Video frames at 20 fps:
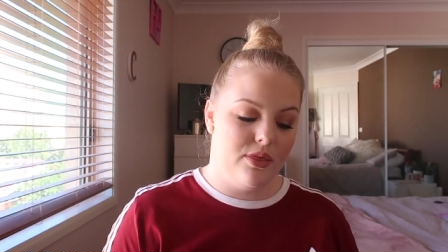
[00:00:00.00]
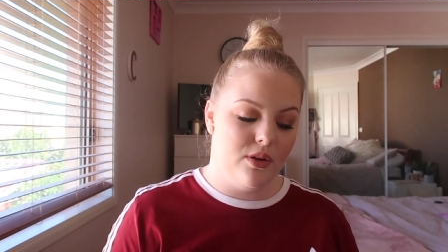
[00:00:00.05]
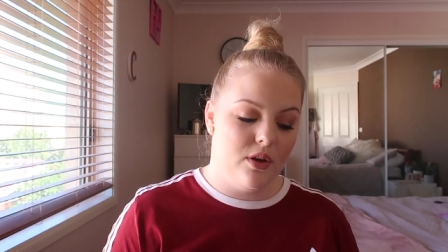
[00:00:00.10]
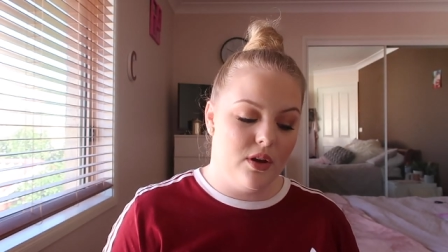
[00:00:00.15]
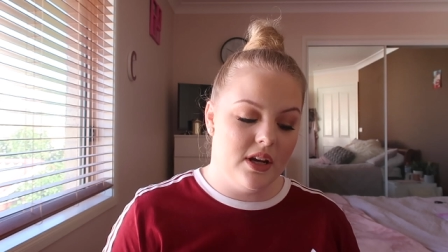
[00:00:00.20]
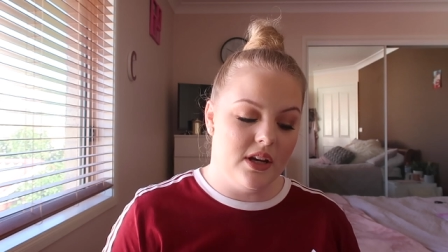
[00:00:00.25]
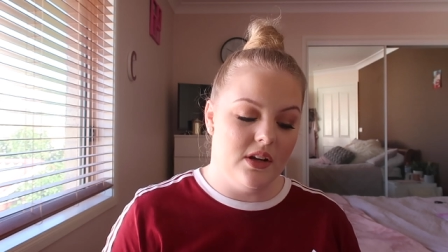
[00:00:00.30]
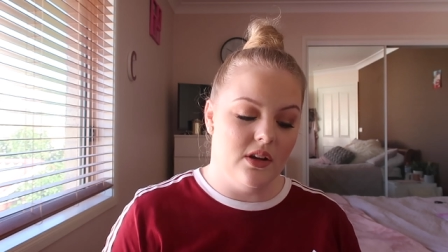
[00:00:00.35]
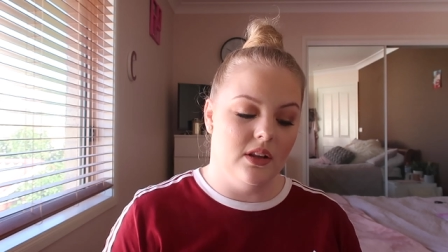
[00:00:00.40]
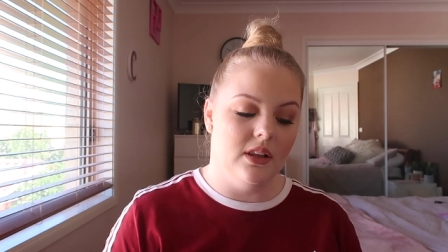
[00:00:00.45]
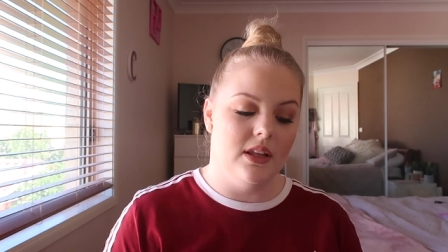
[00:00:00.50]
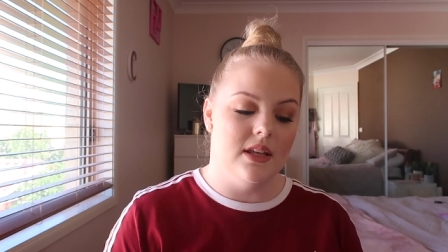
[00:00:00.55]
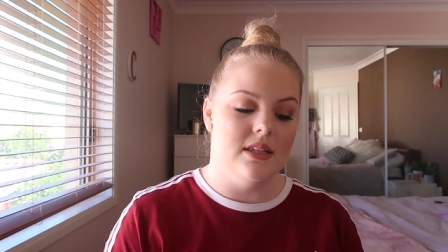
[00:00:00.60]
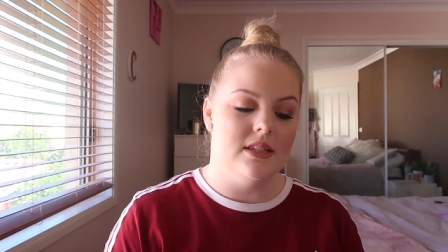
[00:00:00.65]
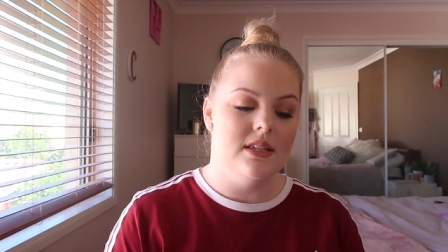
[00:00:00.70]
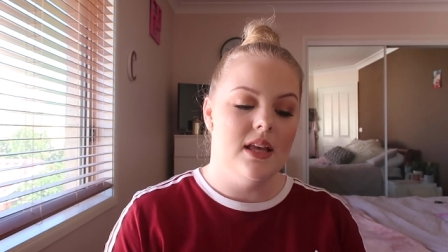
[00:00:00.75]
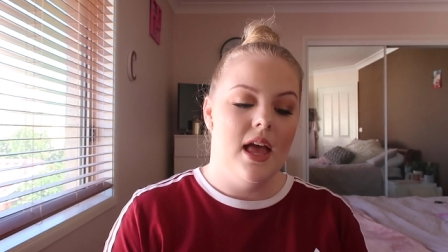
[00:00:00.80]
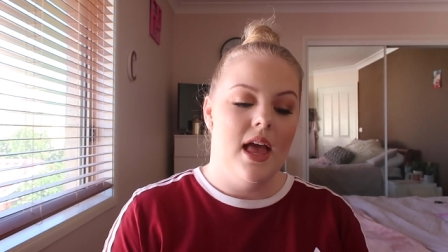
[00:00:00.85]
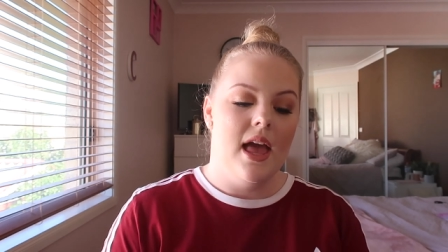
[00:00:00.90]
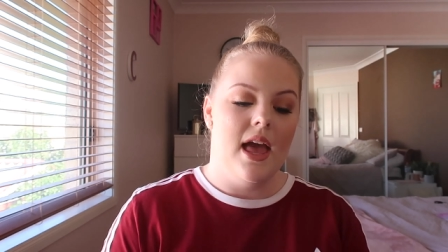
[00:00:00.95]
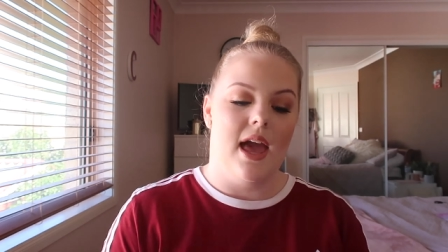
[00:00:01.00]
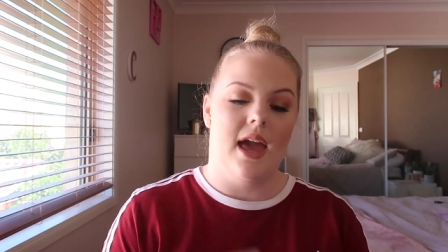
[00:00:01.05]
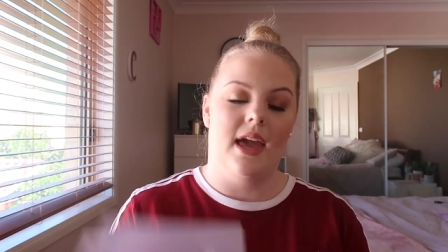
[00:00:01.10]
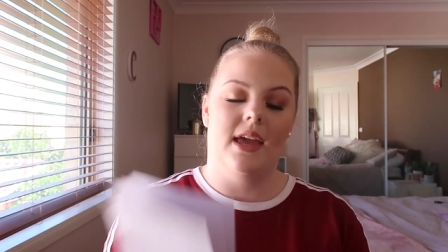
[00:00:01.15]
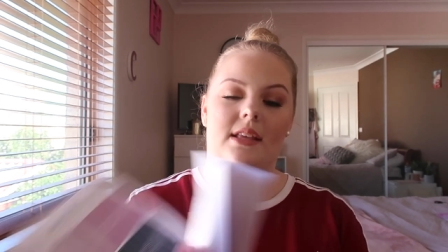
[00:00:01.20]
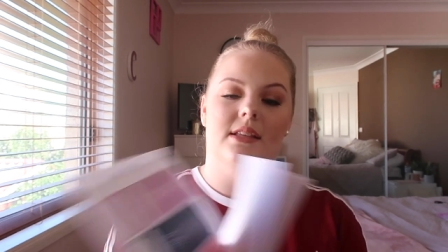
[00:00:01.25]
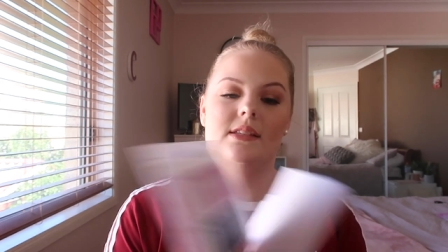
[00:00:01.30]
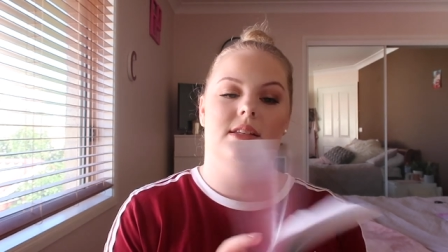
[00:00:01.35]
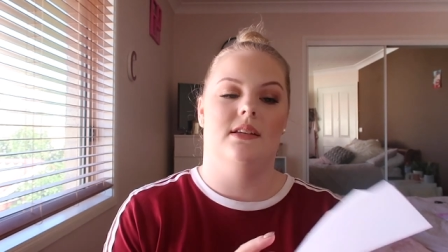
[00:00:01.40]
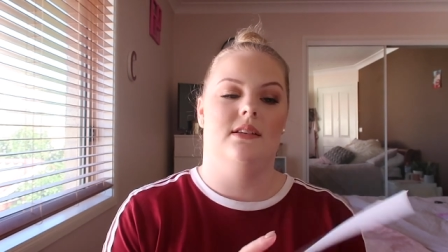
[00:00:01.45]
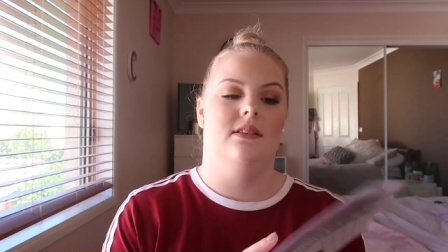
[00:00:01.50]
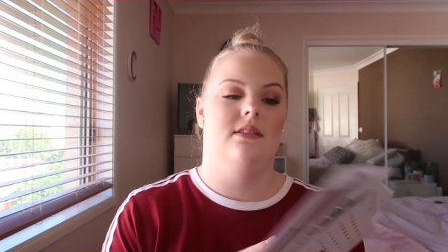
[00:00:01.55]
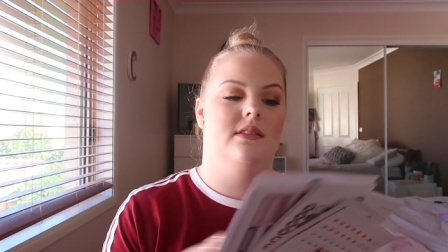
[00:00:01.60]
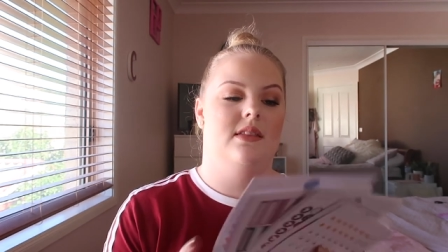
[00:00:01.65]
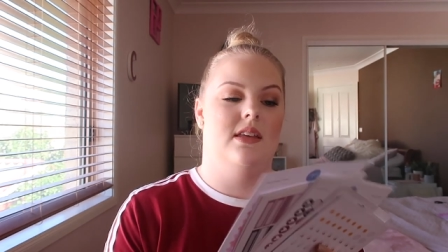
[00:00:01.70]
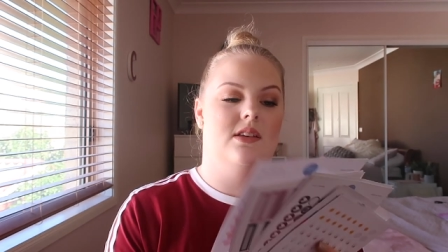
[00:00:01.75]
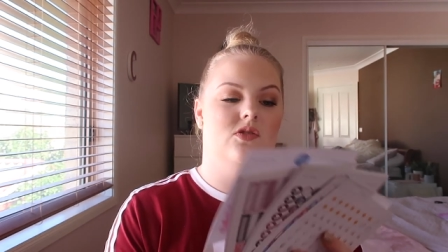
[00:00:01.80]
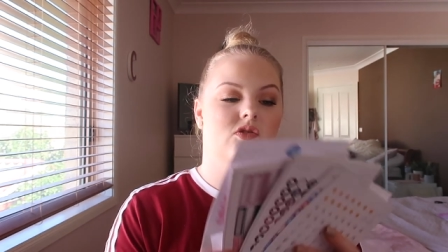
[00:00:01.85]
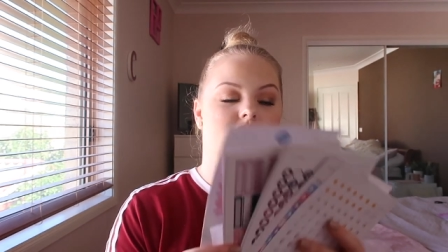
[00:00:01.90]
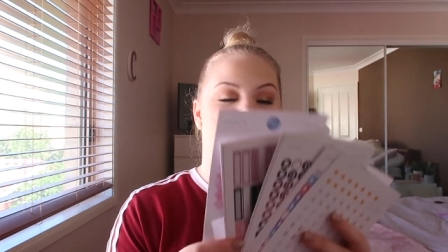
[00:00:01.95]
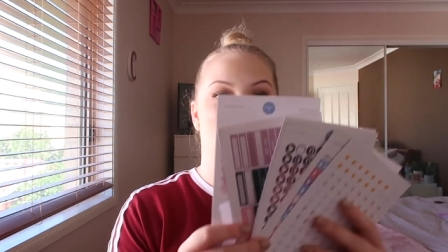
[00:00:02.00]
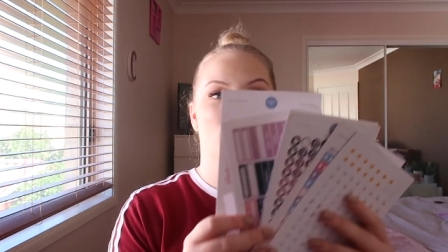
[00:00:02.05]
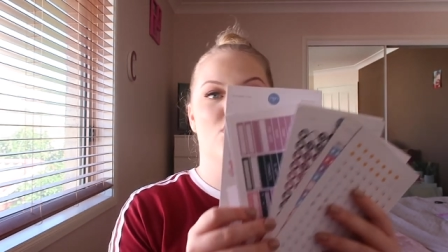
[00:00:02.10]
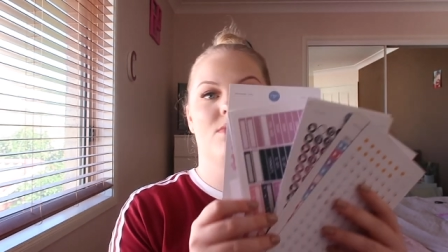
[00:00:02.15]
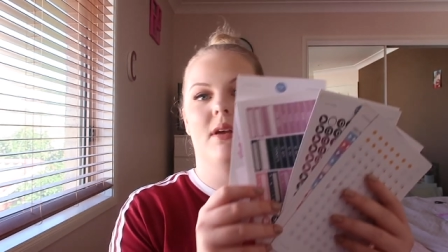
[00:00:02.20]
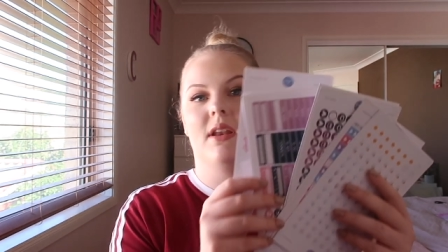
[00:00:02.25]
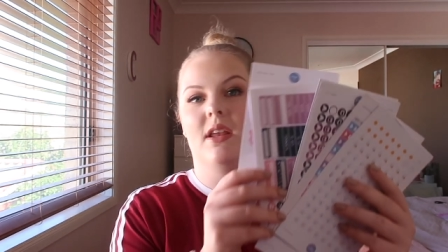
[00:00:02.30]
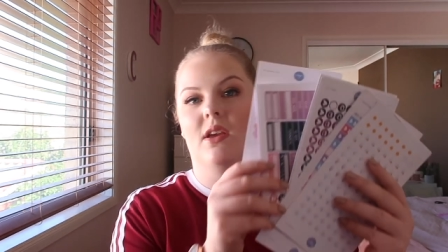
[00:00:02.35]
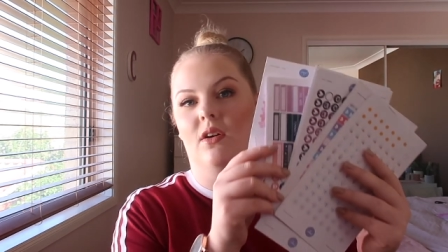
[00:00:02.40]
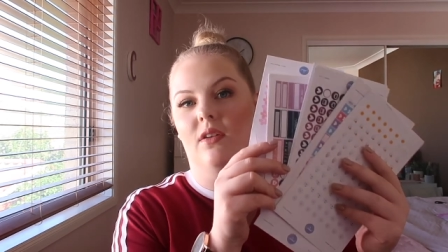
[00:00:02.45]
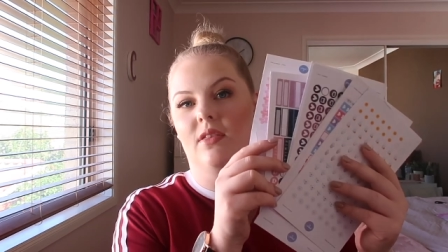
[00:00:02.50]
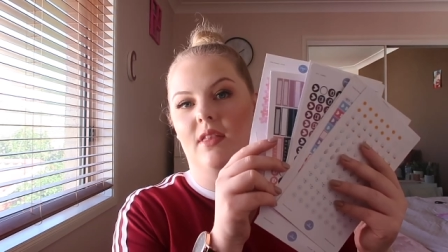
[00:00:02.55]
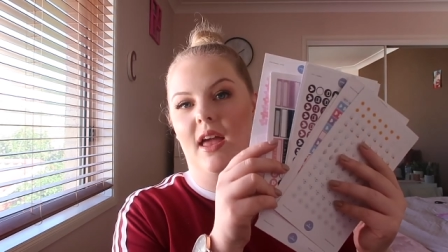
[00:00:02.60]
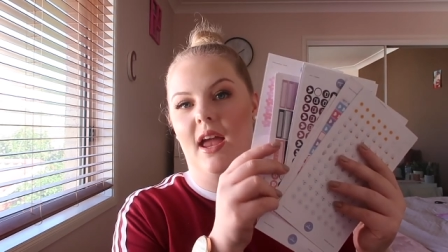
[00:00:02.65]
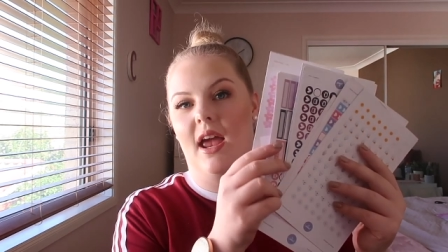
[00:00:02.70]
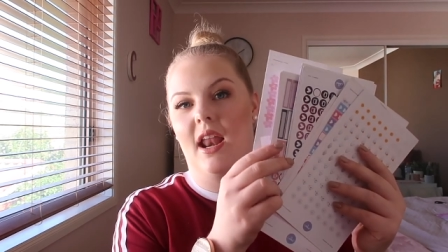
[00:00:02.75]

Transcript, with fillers: $30 and there's so many on there.